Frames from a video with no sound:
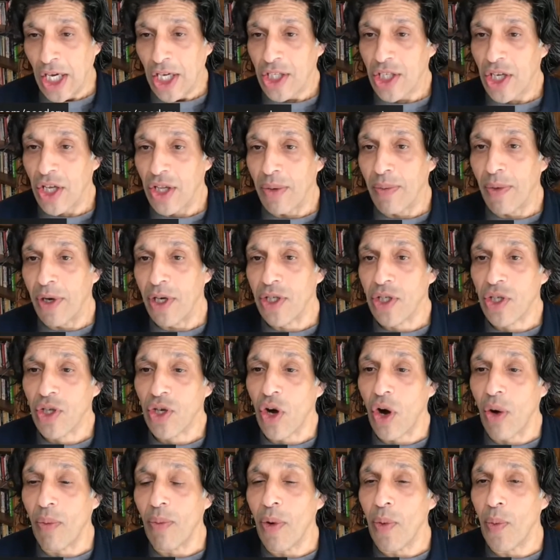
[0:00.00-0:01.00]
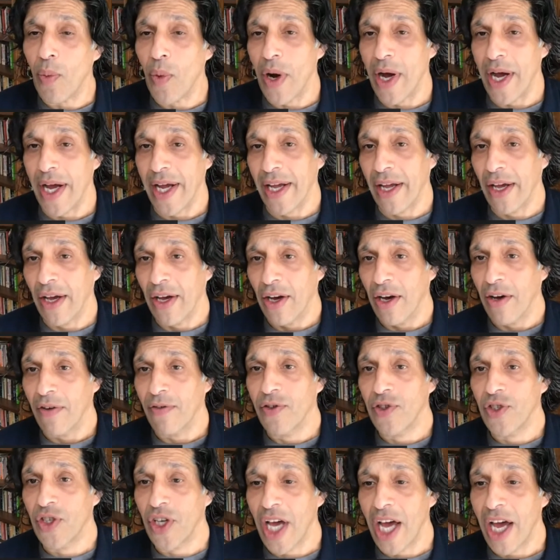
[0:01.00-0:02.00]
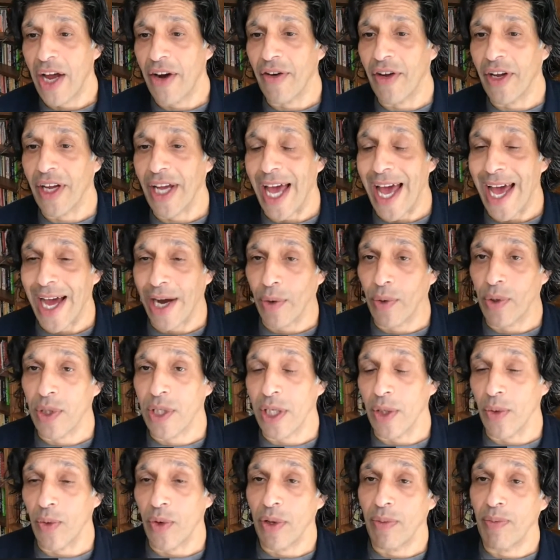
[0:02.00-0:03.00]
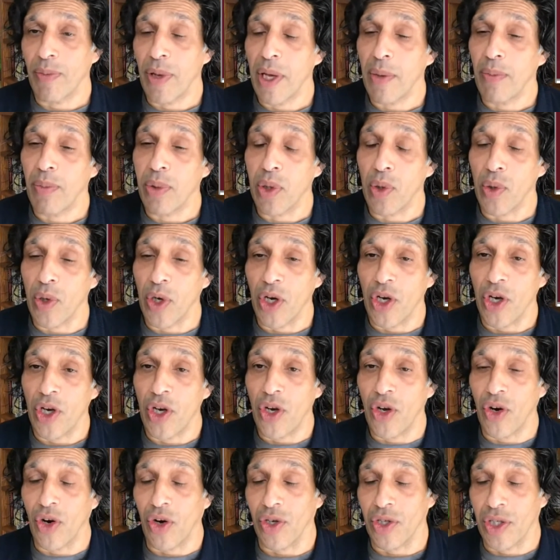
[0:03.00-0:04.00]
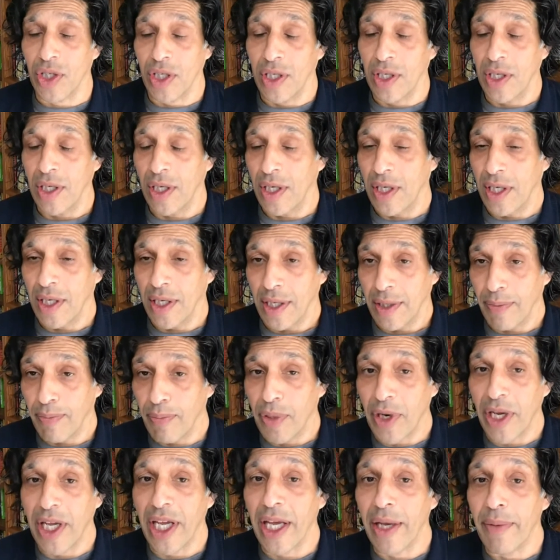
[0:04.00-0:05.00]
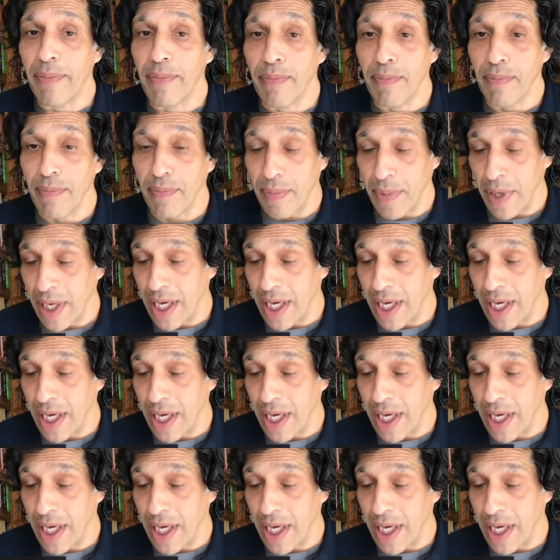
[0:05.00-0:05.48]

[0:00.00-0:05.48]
So the most common way of sharing equity with people who are not bringing